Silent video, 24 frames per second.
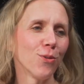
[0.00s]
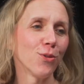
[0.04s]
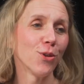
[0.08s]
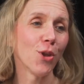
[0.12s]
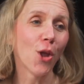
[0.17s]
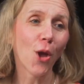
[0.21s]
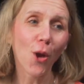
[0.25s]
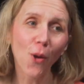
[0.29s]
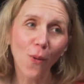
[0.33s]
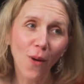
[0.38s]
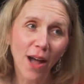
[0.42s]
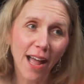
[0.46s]

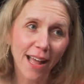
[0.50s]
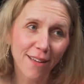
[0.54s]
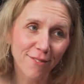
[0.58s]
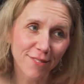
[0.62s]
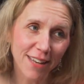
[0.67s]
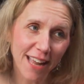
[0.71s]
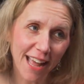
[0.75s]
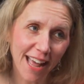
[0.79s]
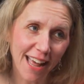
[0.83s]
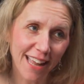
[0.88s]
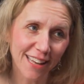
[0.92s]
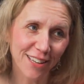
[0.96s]
no, I have
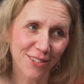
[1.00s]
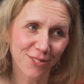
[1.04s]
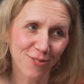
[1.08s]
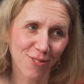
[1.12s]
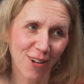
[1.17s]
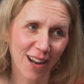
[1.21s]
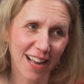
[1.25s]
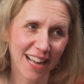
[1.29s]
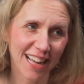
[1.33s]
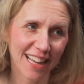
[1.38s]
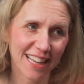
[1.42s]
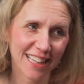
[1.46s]
not
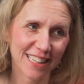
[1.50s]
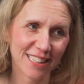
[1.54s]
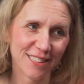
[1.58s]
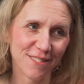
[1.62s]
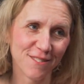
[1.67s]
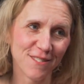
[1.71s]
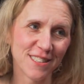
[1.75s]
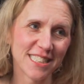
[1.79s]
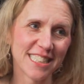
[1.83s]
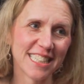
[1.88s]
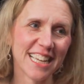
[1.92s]
arrived.